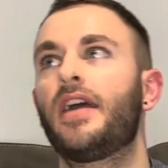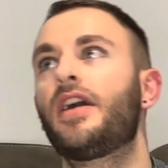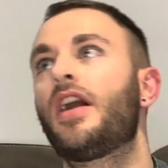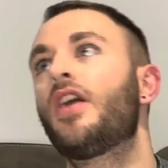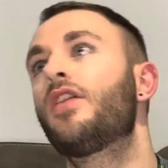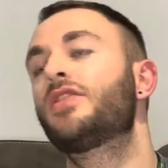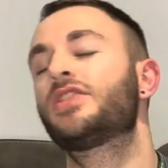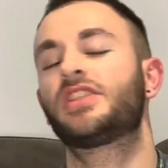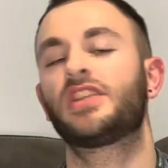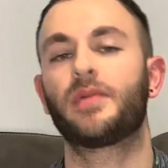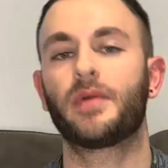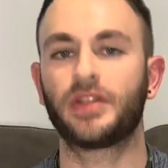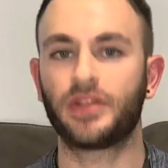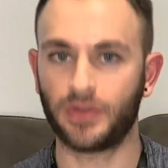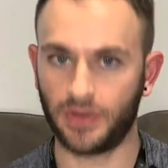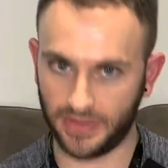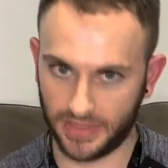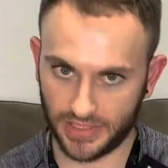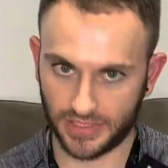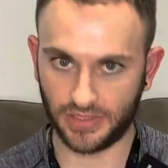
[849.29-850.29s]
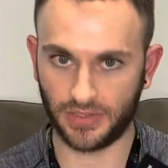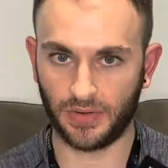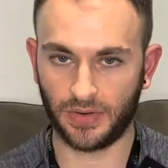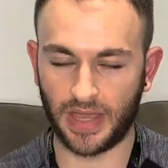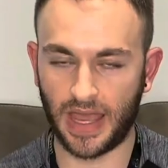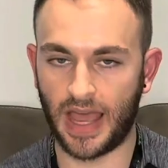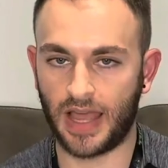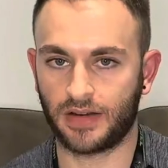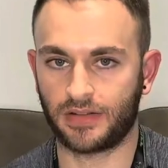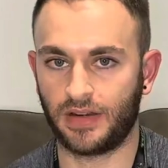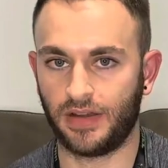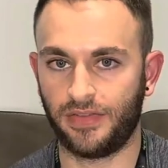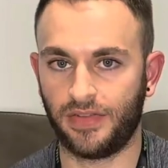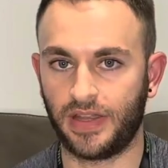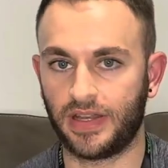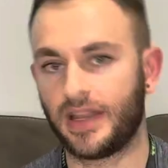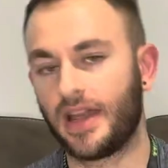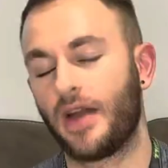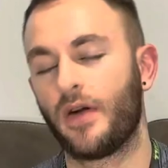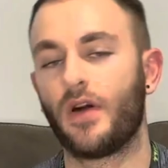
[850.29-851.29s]
Obviously, we're doing this new category
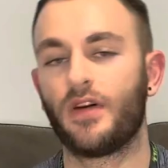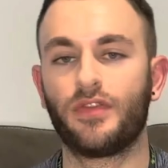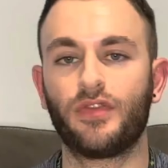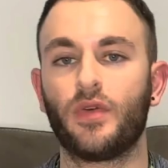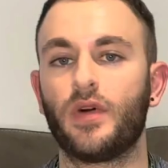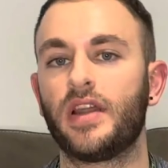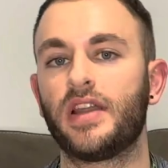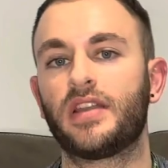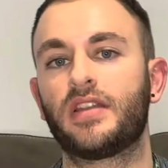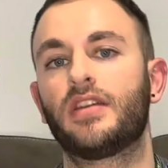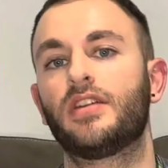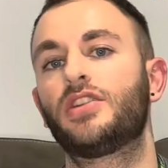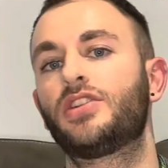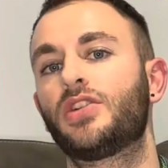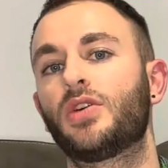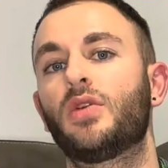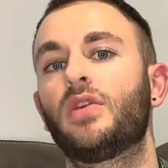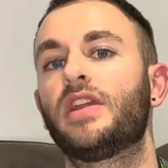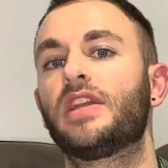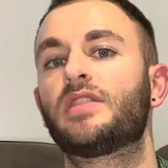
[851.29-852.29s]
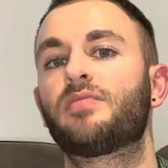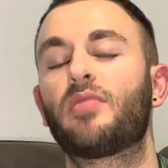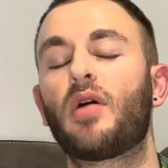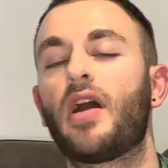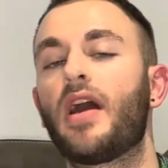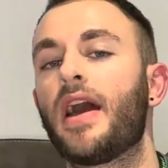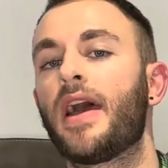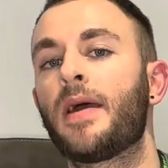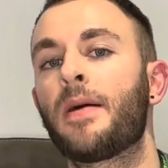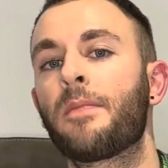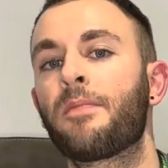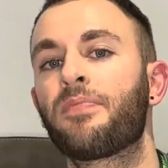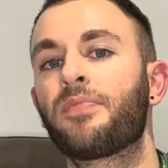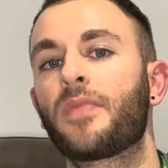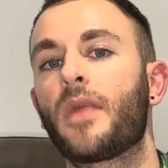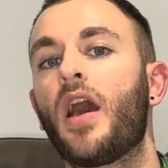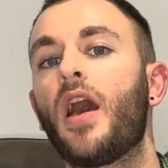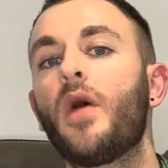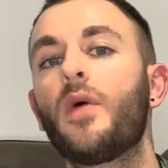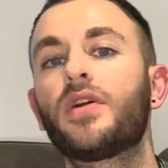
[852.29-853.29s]
thing now, avoid, shortlist, buy.
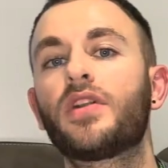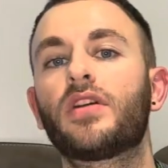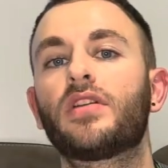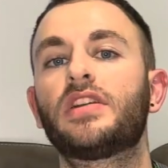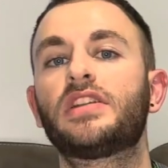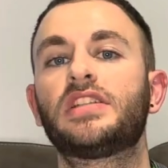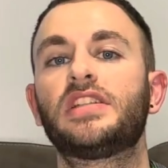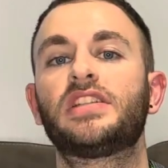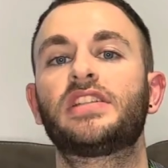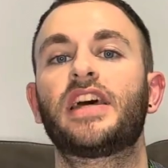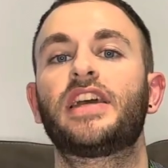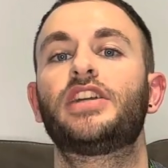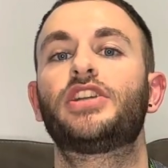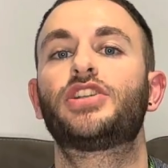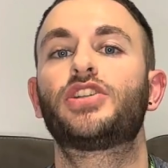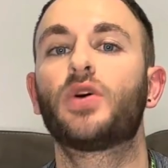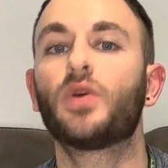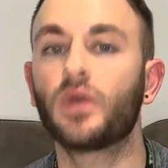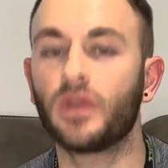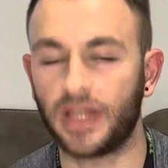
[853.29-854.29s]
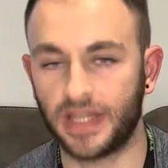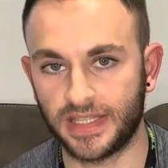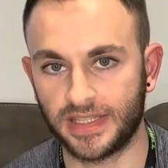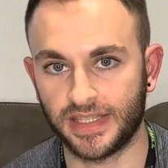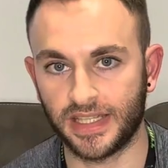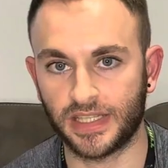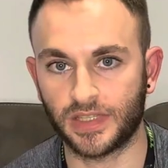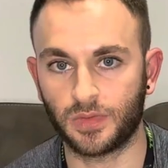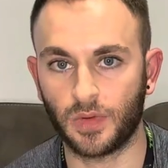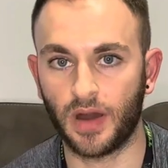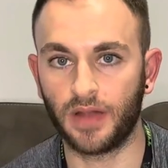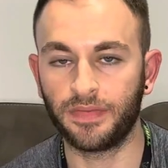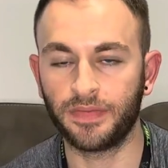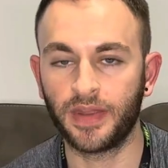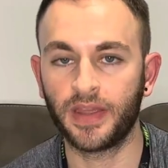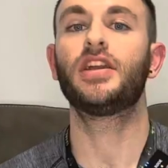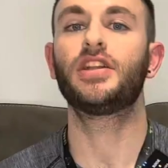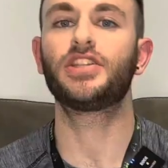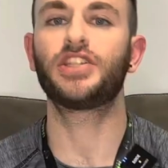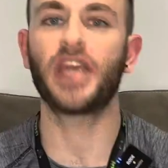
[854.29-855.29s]
I would honestly say shortlist this one.
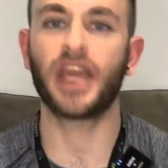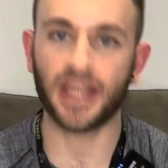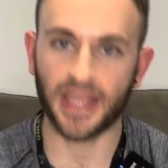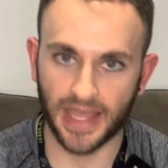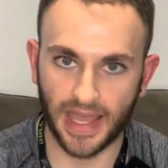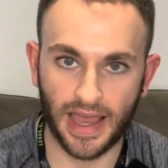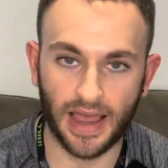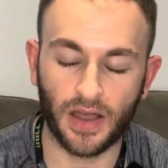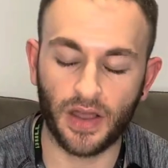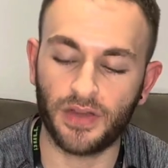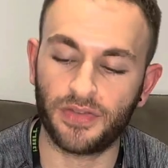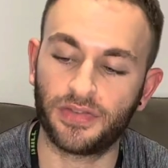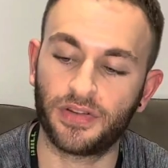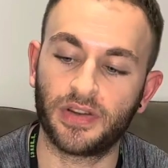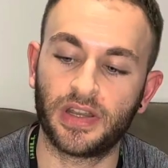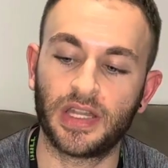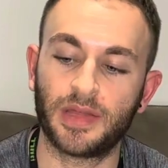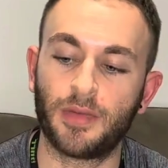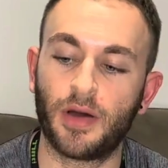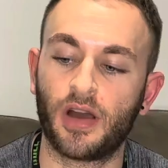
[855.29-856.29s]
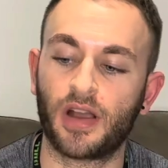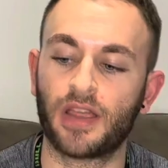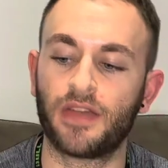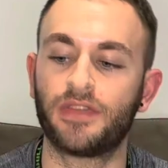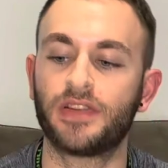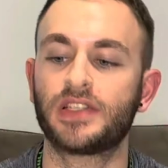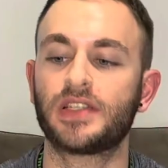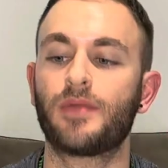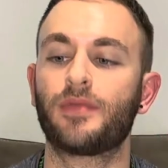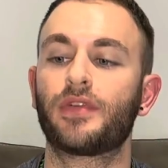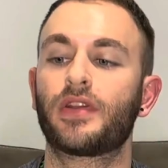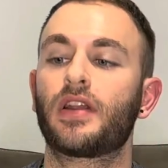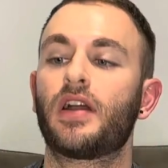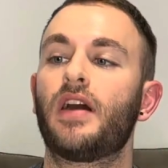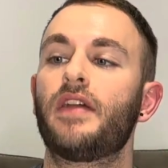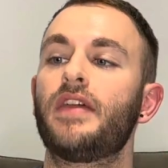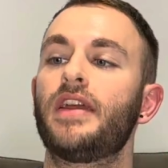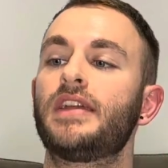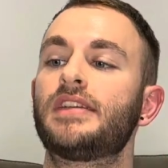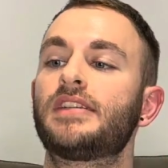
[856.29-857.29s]
Check it out if you're in the market for something
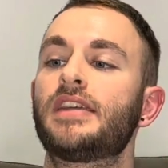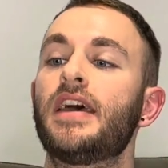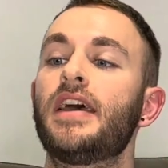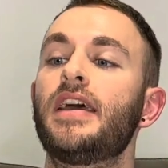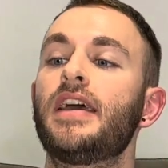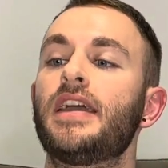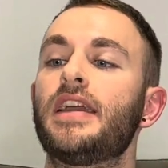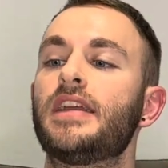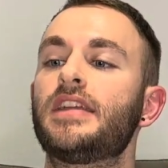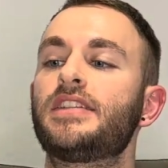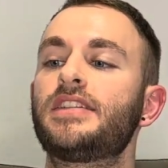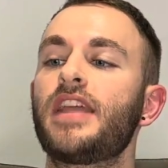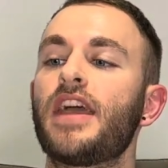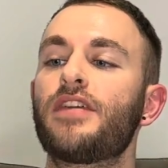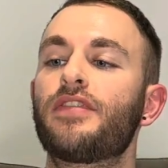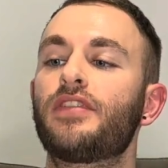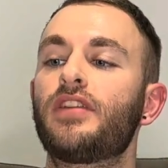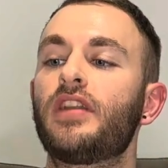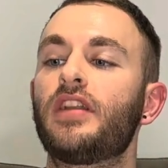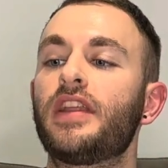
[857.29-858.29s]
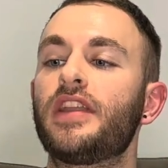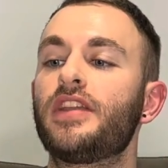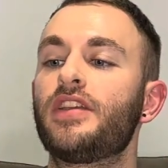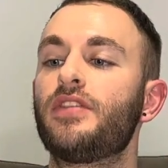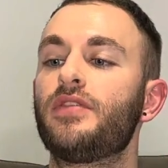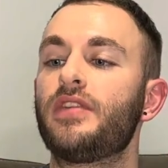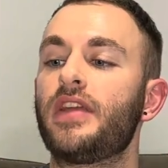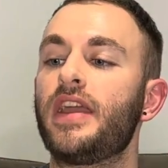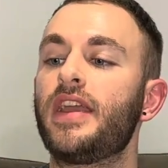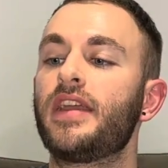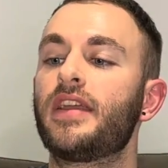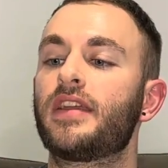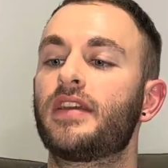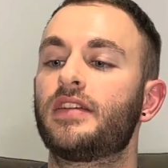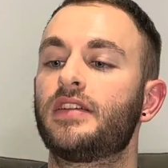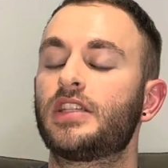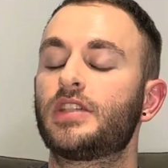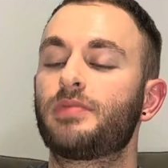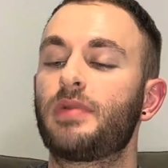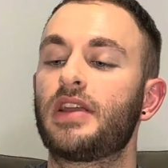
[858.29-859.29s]
like this. It's definitely unique,
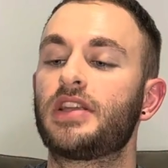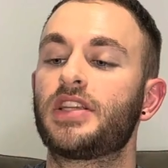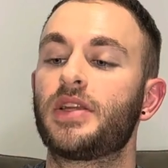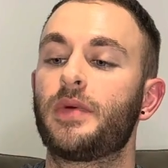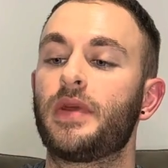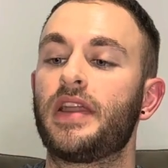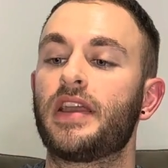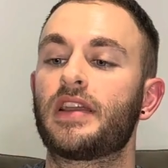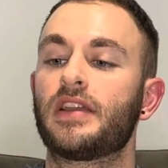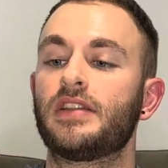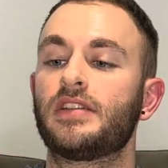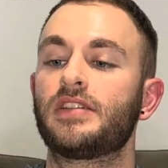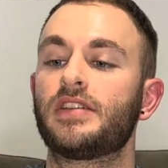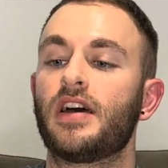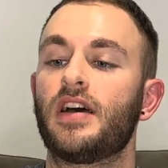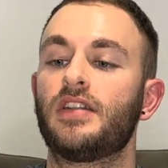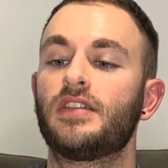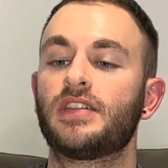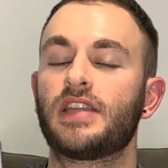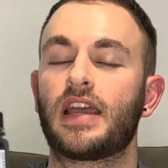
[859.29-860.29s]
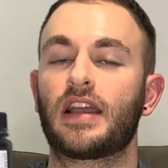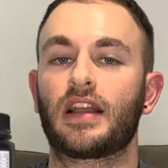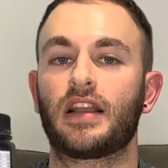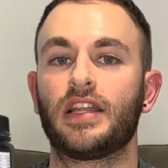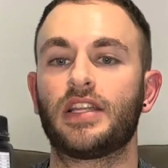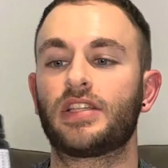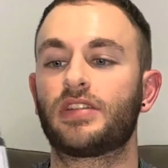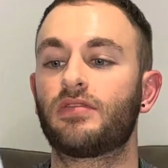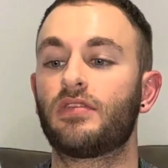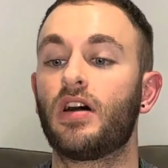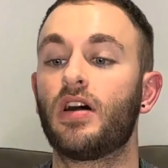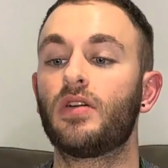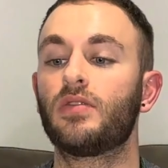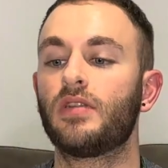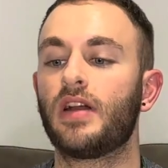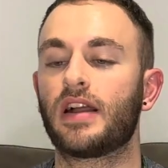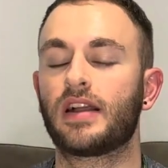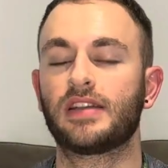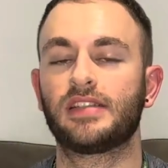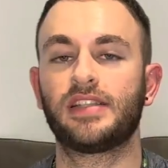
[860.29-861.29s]
especially when it concerns that glycerol.
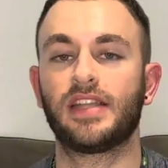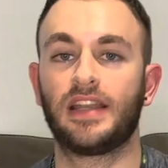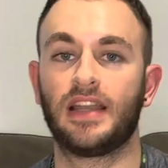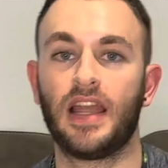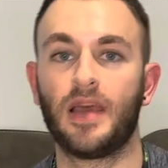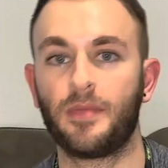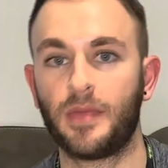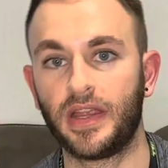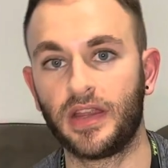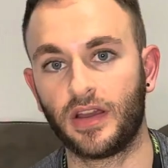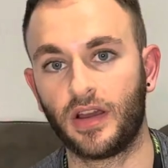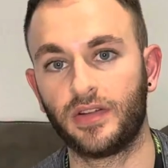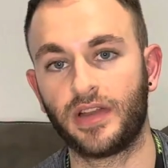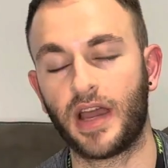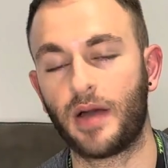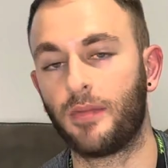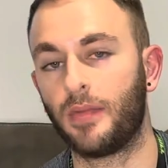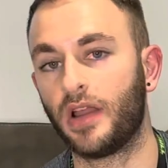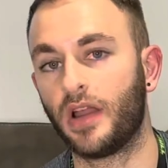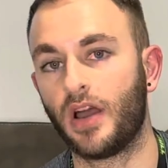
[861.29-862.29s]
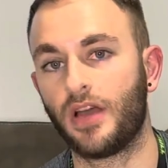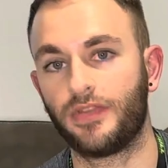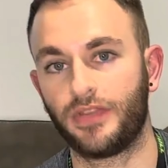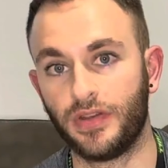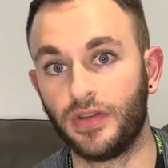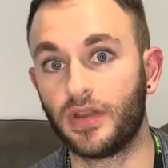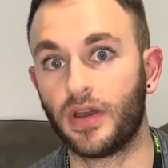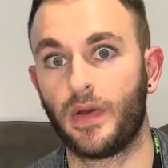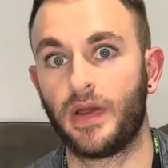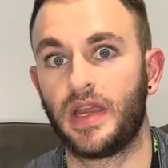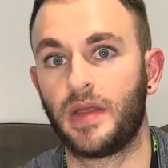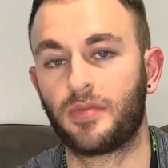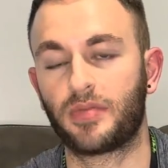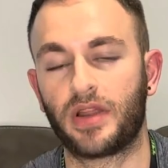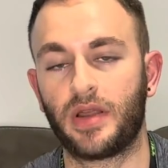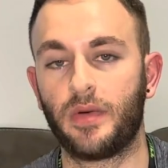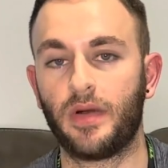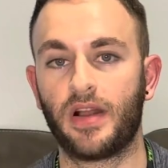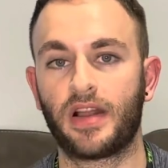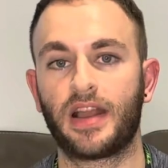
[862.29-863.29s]
Like I said, let me know down below if you know any
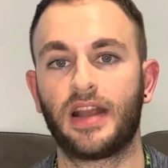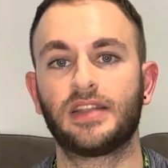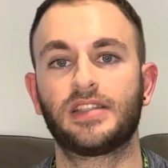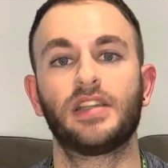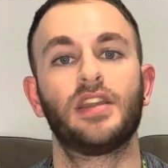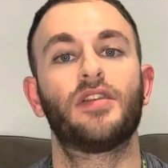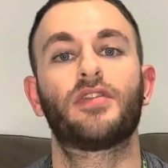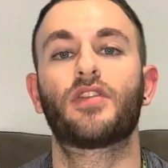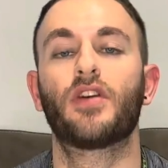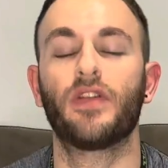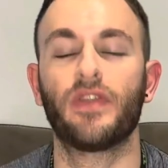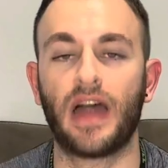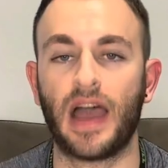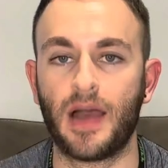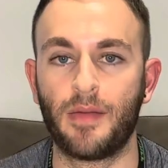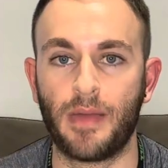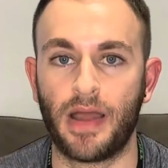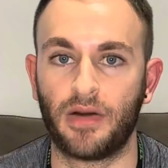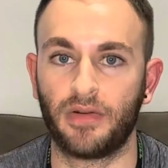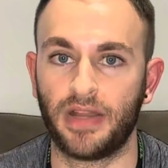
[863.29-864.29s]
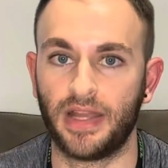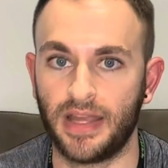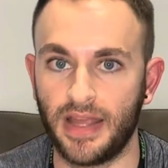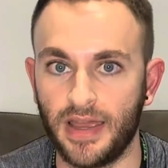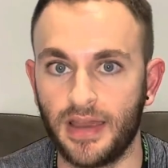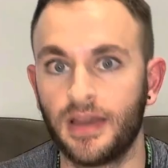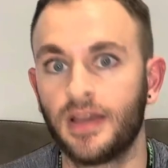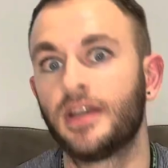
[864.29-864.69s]
pre-workouts that have got that amount in it.